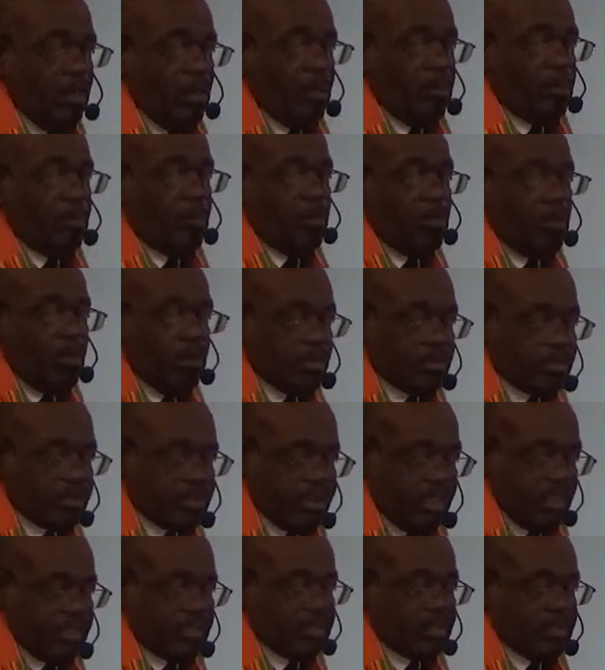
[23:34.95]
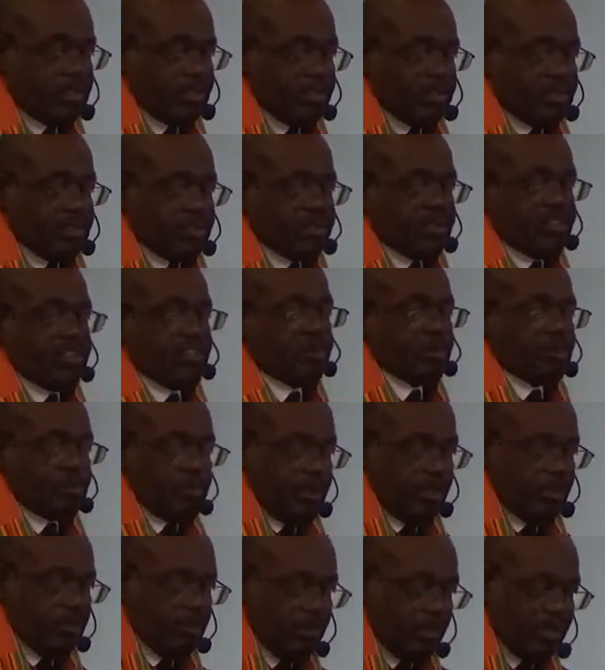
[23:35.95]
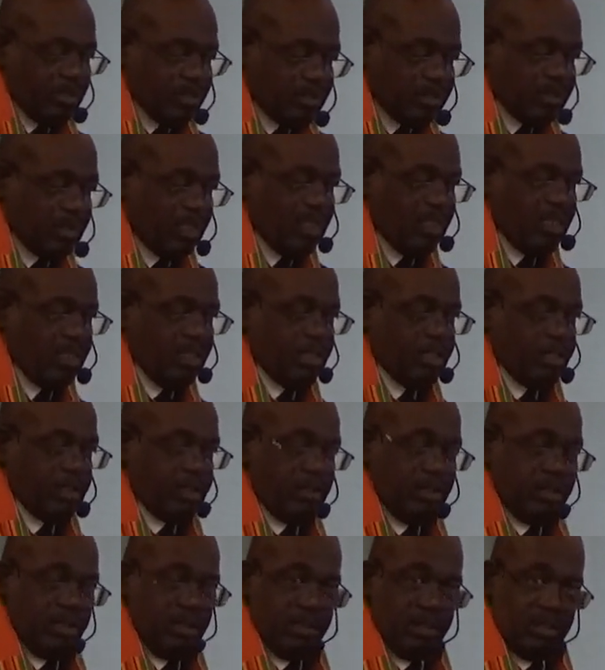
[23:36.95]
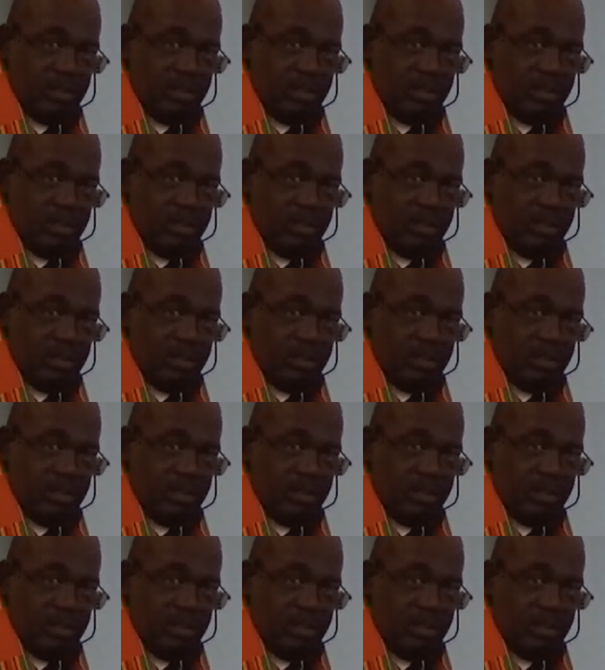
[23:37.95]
of more sessions to spend with John.